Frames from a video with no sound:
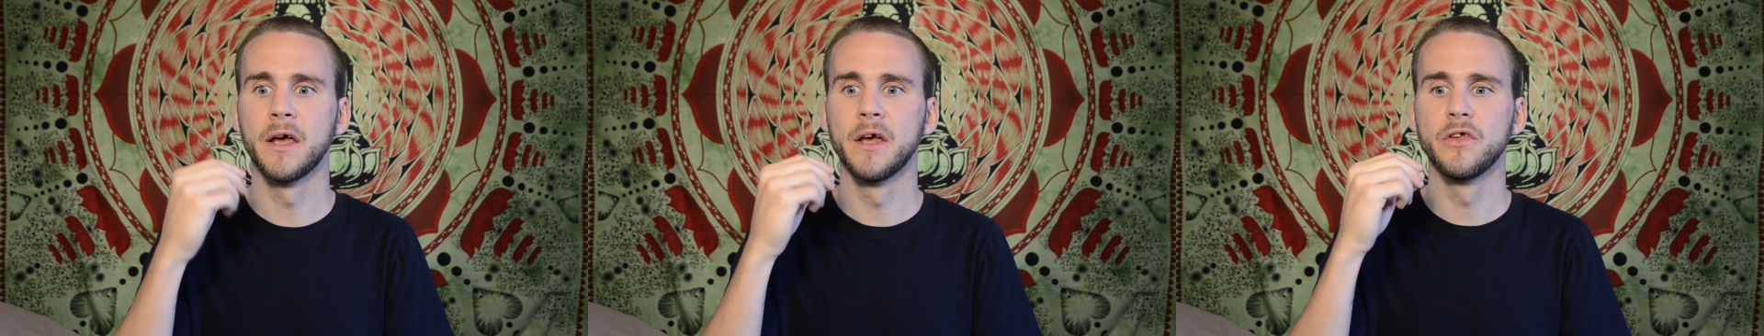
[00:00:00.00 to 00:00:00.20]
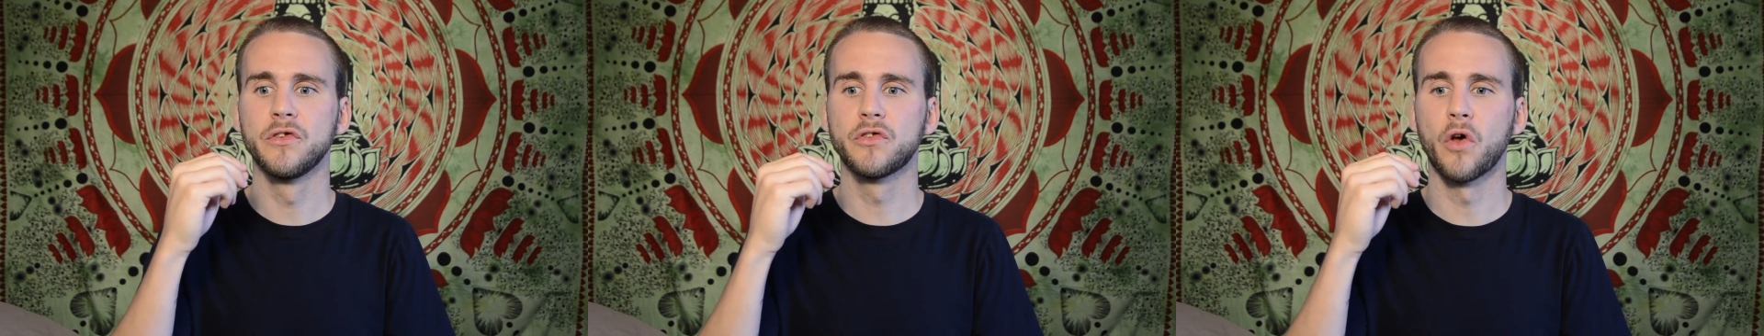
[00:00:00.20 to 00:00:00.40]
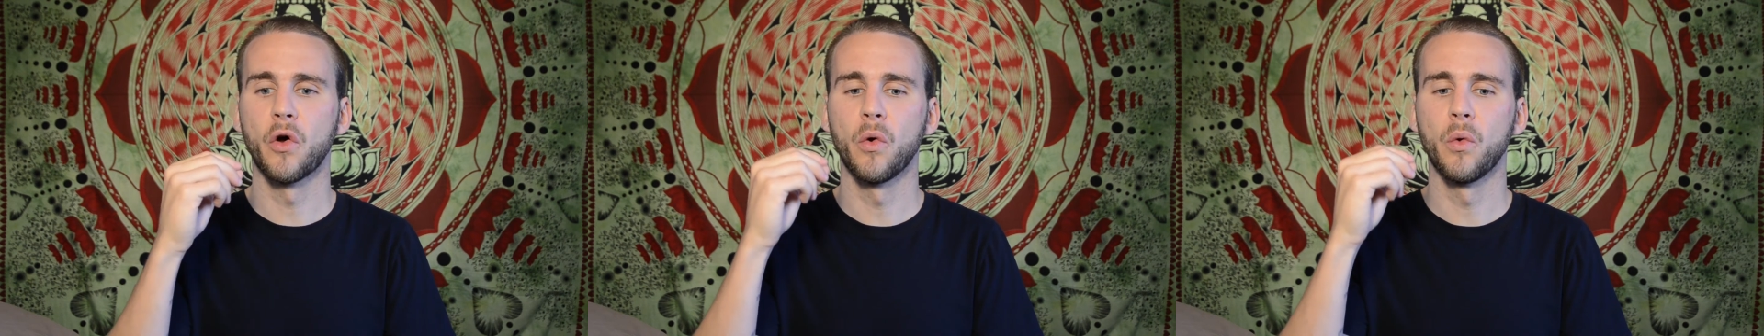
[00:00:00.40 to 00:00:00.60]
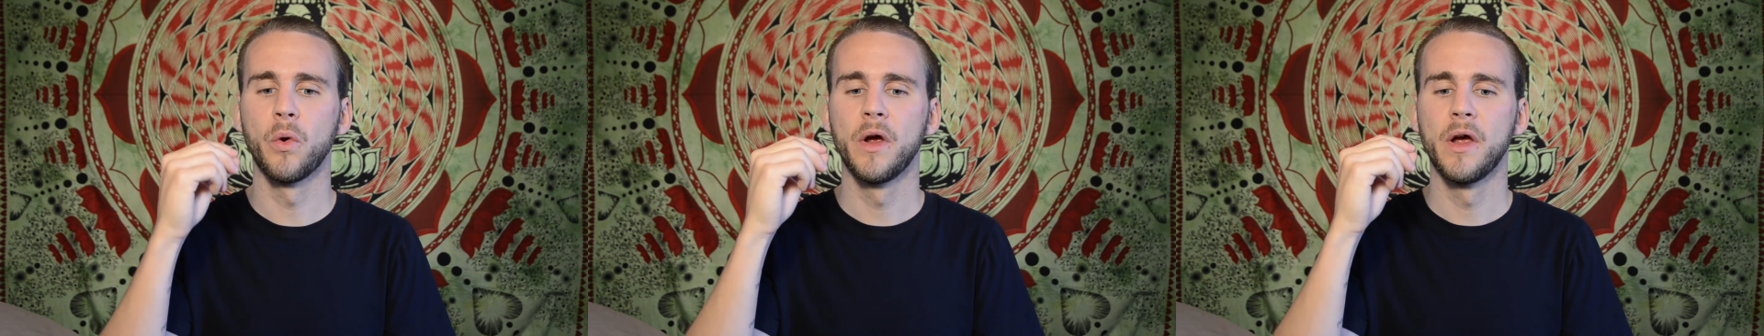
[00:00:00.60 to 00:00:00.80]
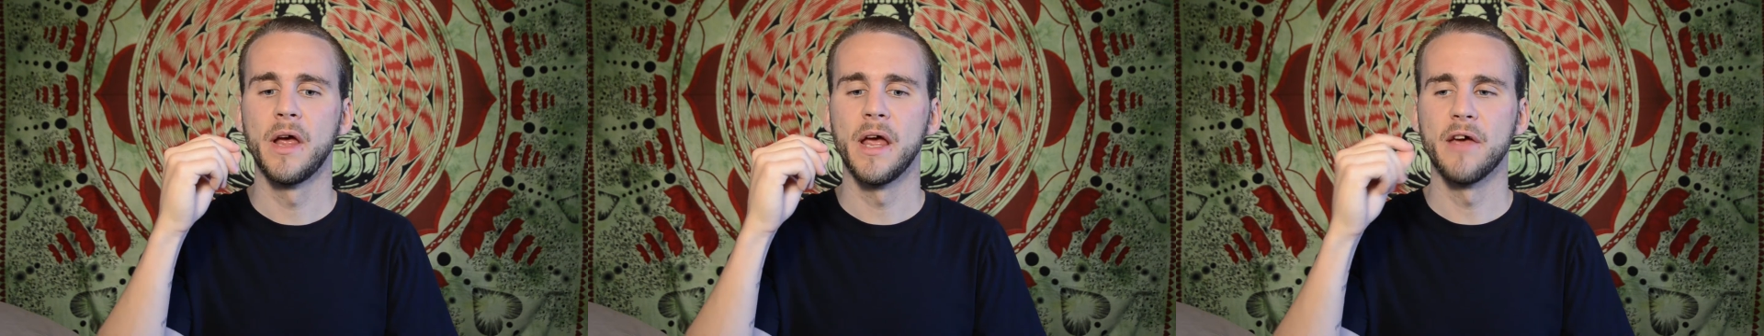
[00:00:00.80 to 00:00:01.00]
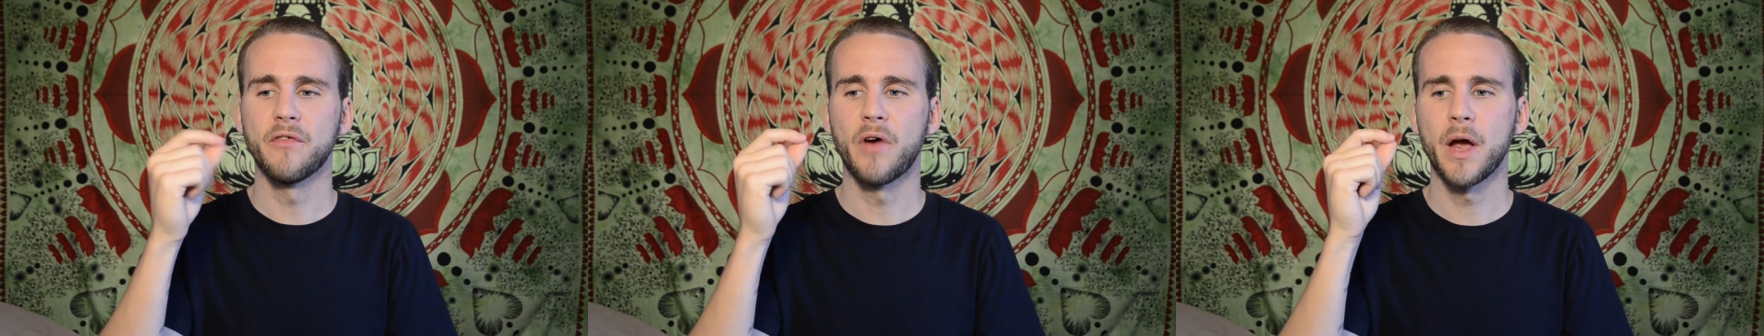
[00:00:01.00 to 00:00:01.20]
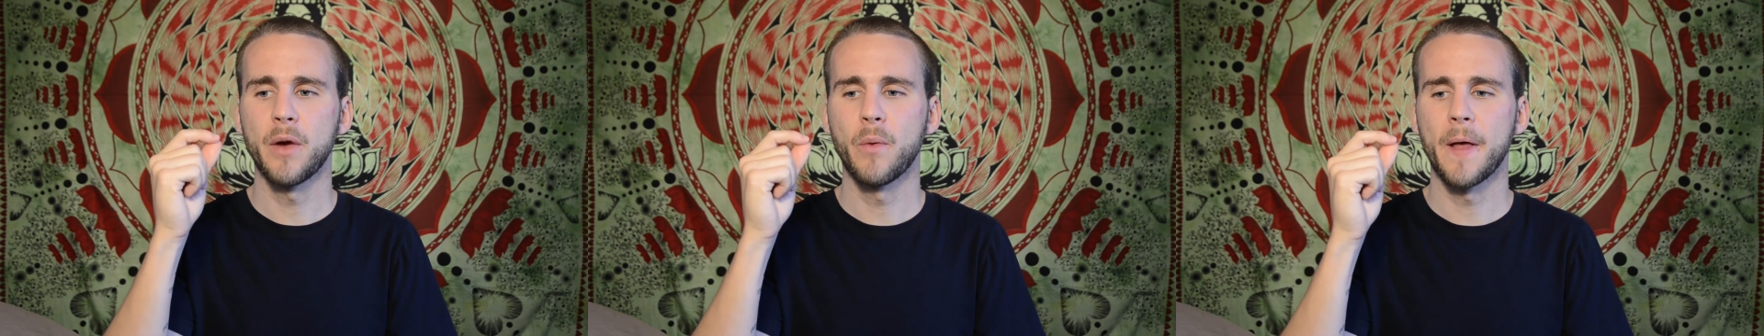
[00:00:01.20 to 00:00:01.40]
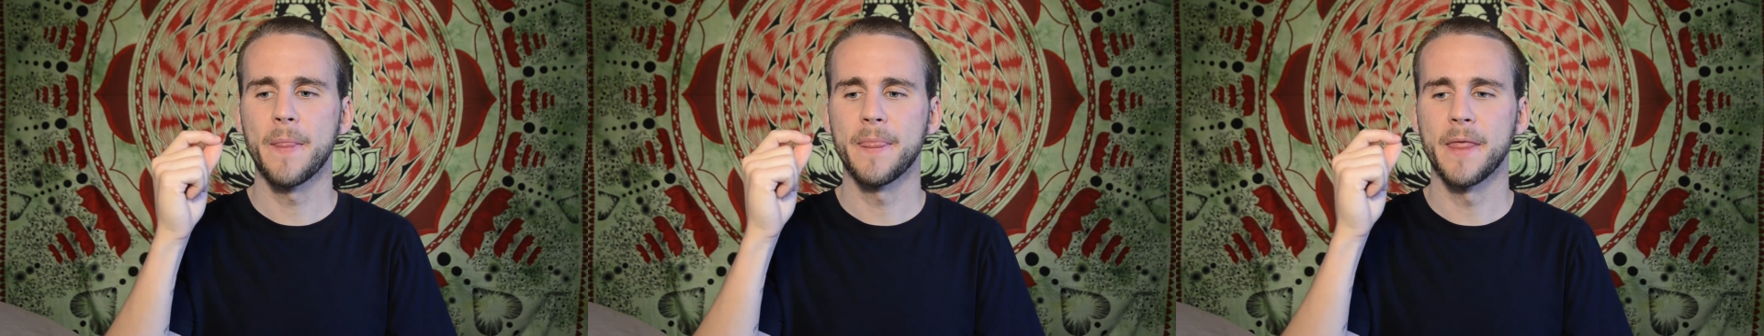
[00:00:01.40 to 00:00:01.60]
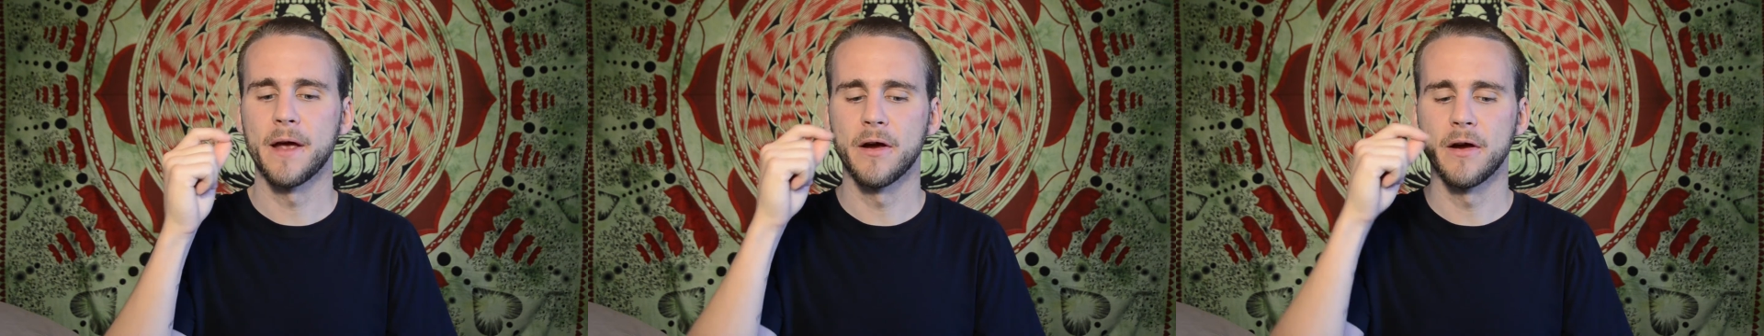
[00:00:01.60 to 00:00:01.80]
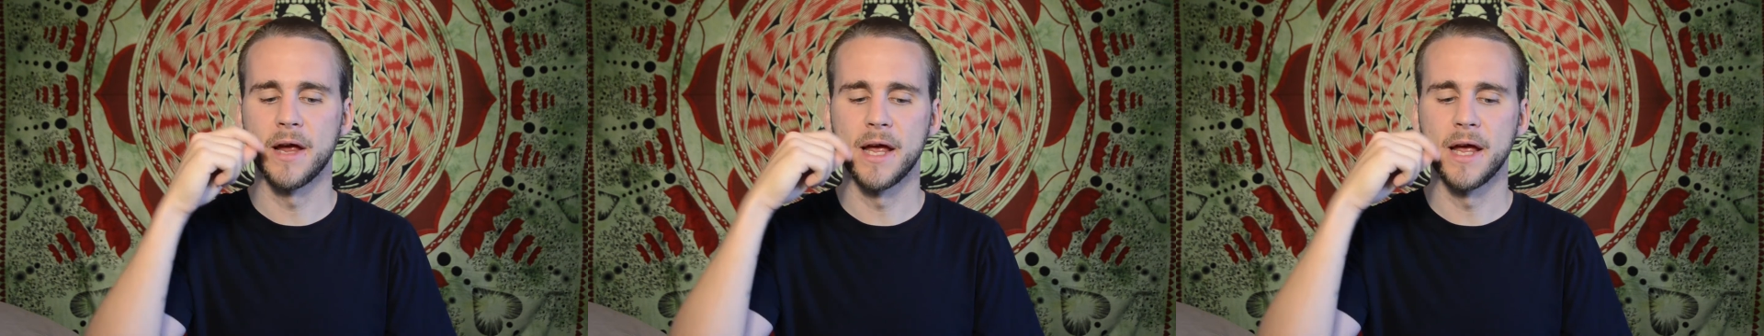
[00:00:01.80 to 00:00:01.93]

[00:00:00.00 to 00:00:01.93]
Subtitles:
So if I went there